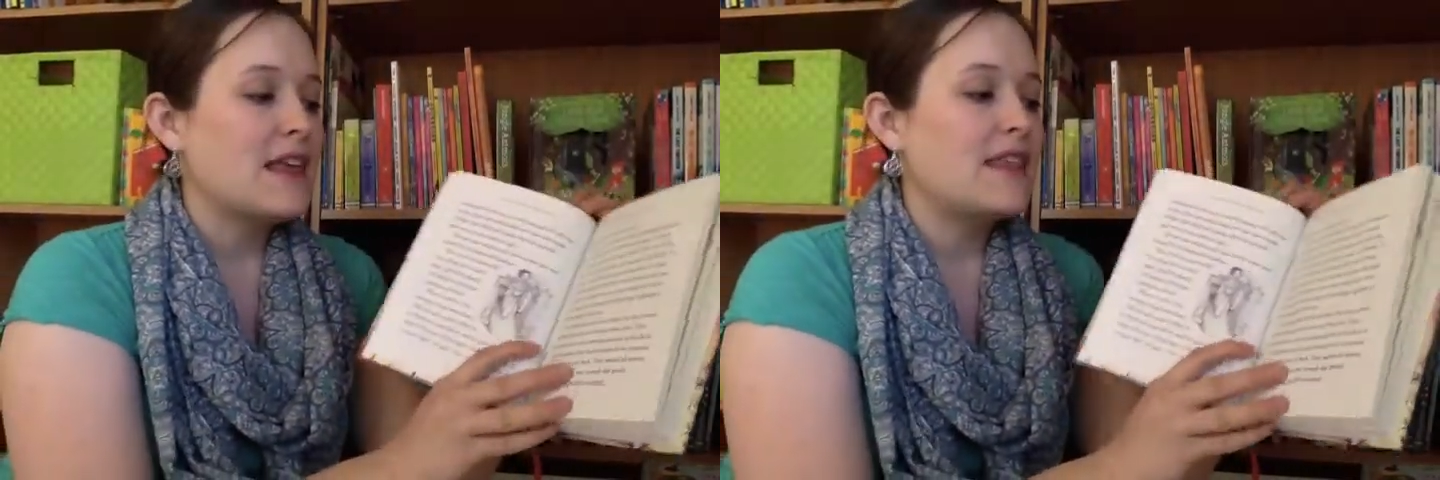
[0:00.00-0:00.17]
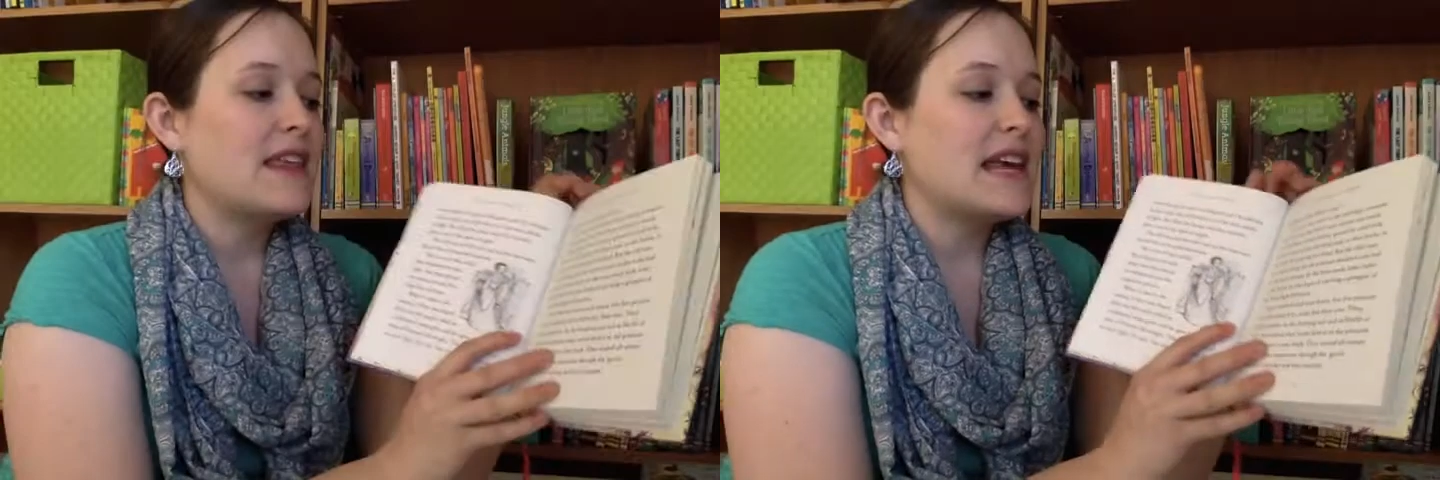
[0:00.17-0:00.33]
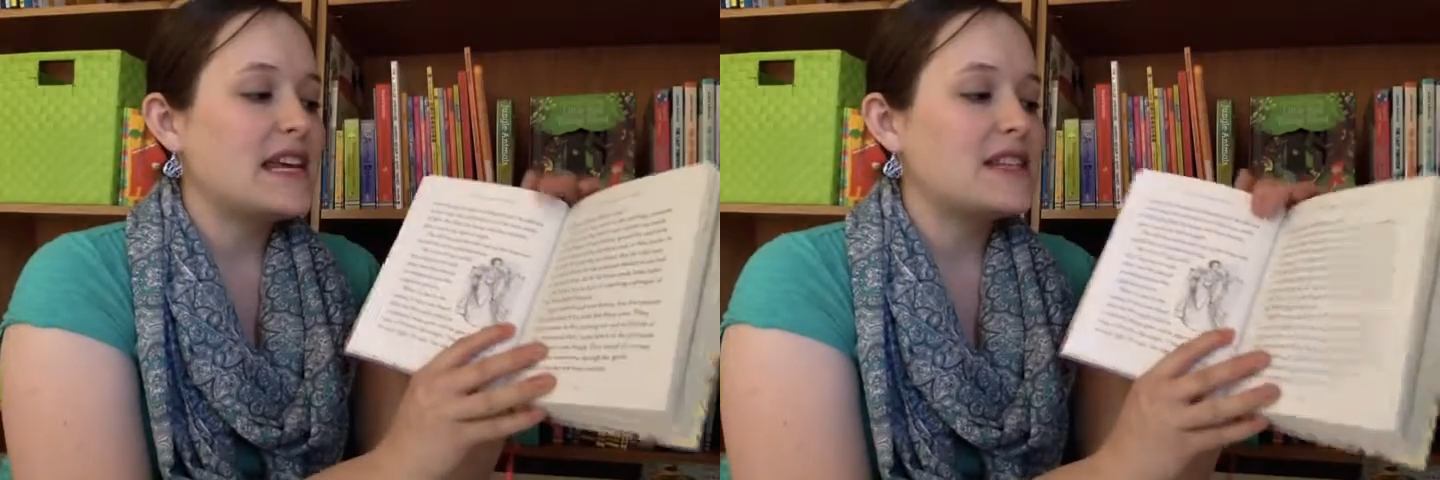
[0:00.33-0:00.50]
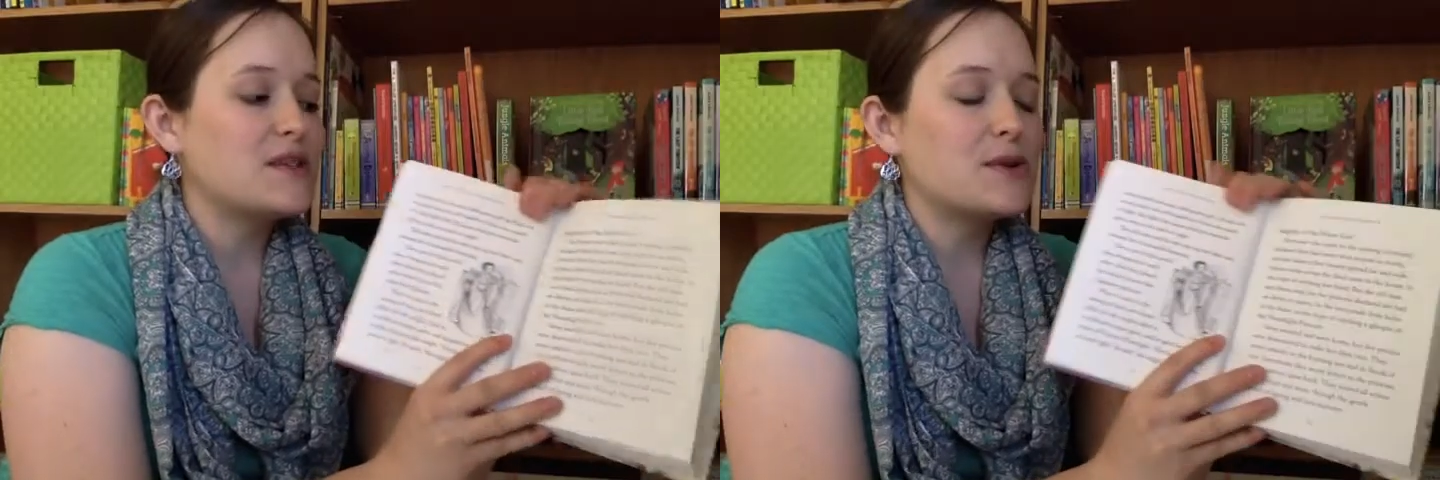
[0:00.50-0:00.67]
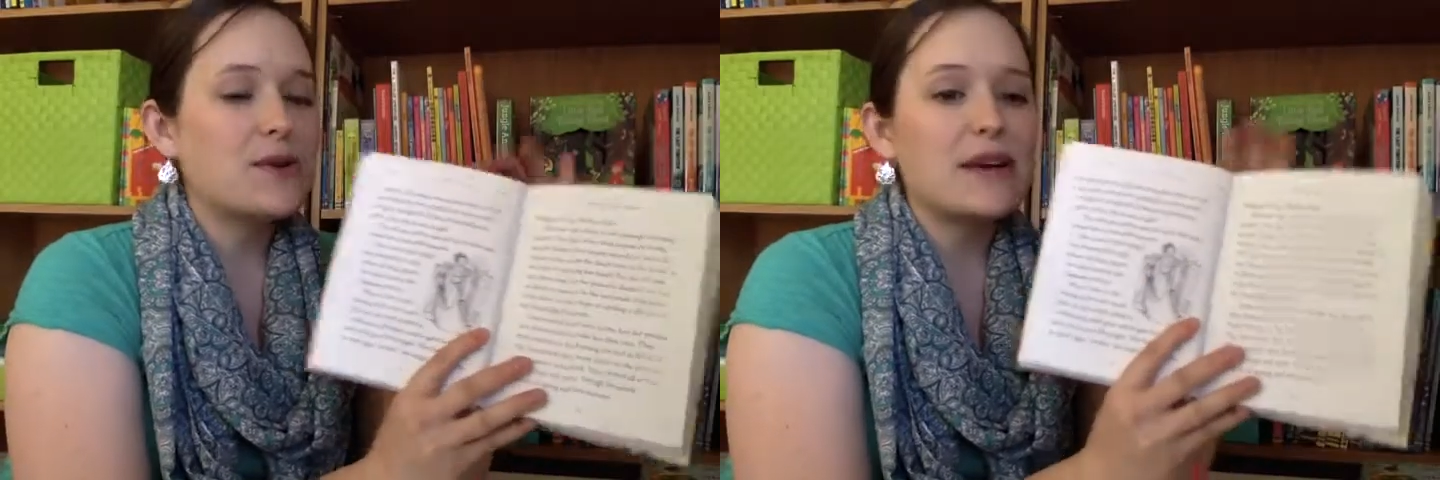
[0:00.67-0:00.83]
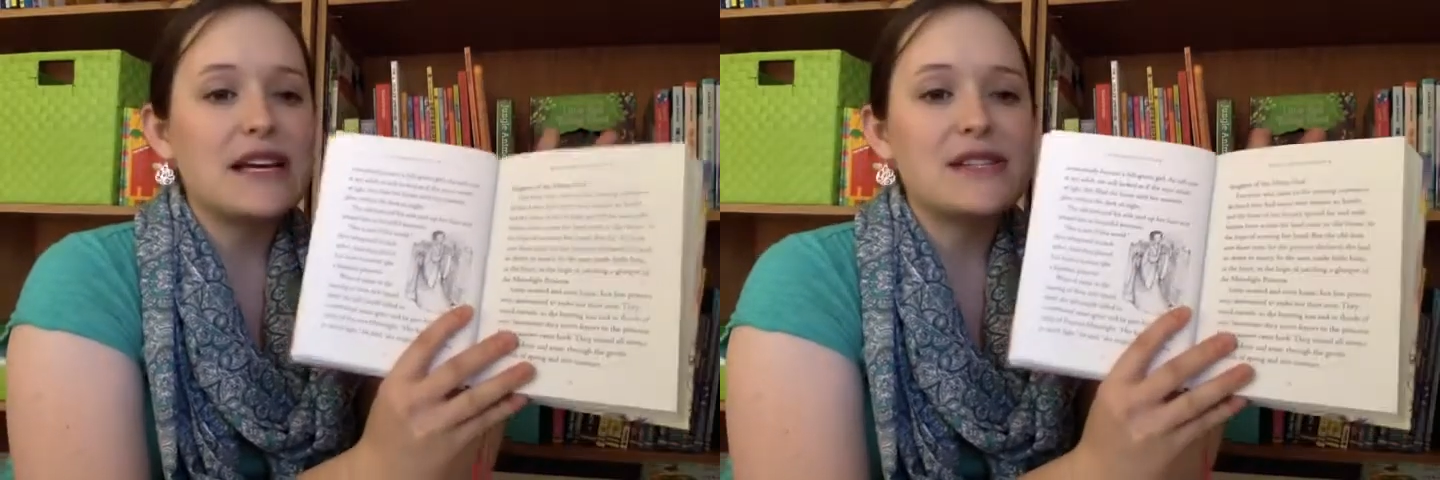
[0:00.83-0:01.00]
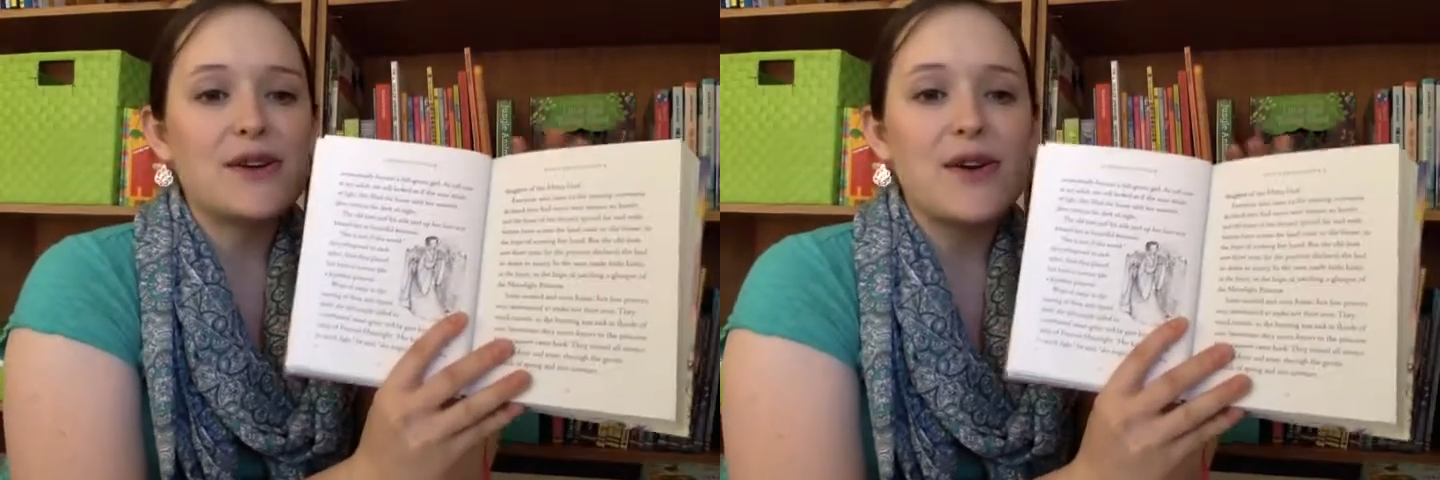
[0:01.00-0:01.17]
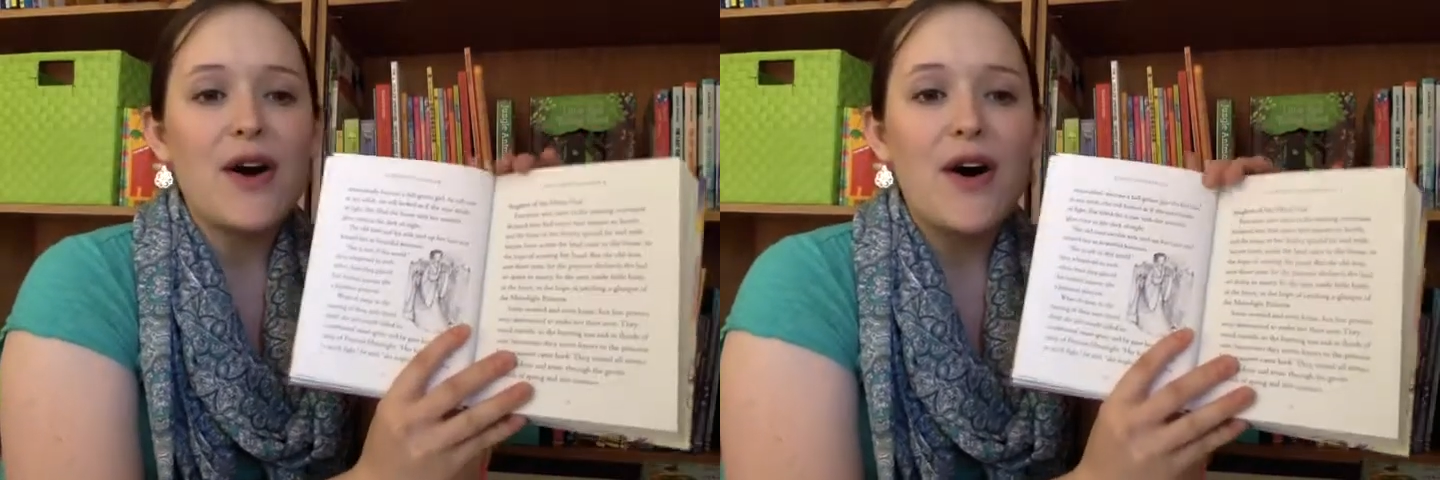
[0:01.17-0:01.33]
These stories are